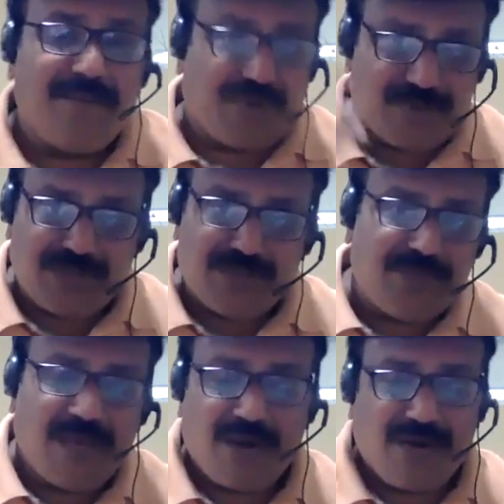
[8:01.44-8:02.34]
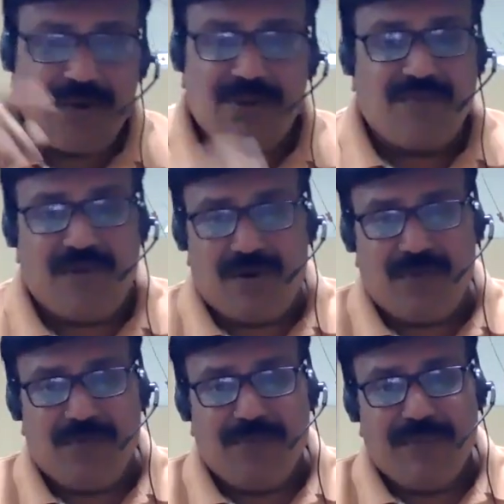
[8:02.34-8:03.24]
of process we are going to
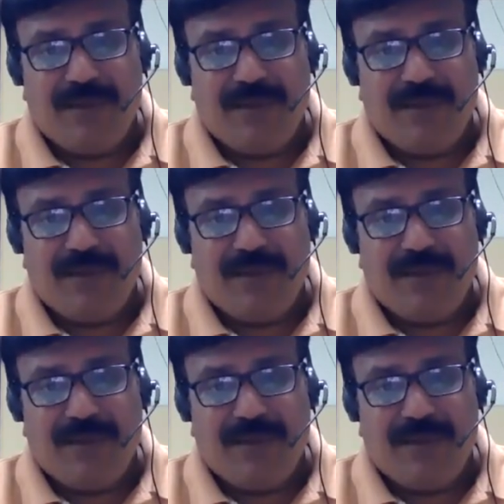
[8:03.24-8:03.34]
follow,